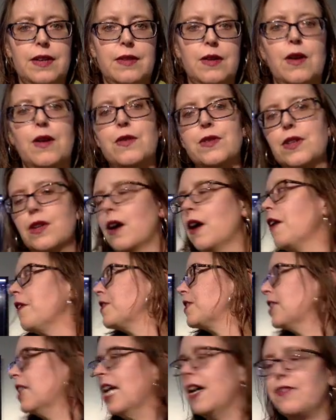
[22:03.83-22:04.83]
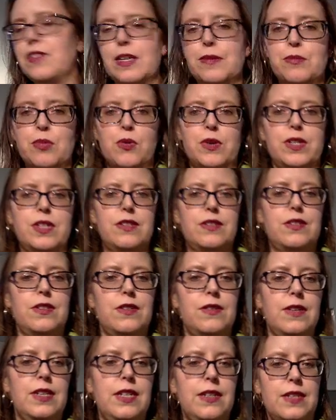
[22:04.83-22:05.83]
Well, and you obviously have to import it too.
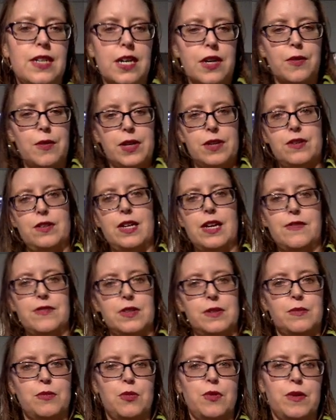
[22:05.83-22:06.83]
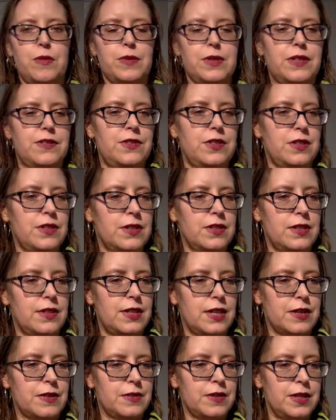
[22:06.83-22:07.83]
Any decorator, you have to import whatever you're going to
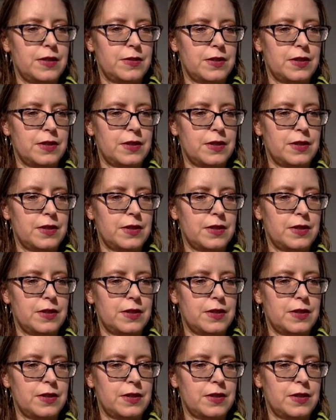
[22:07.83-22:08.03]
decorate